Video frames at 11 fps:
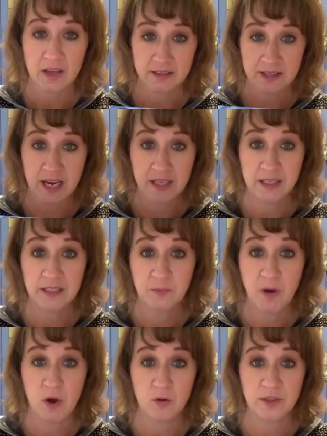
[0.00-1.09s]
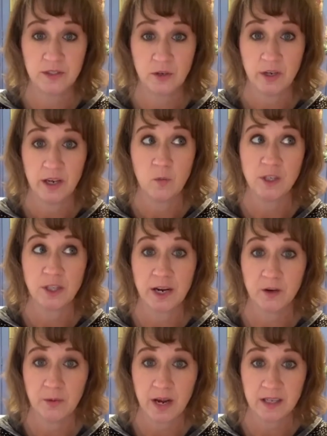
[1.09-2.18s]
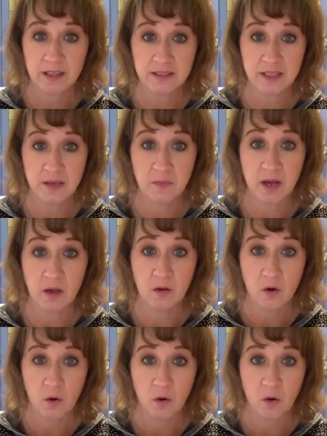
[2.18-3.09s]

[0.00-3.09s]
take this post in which I created this email,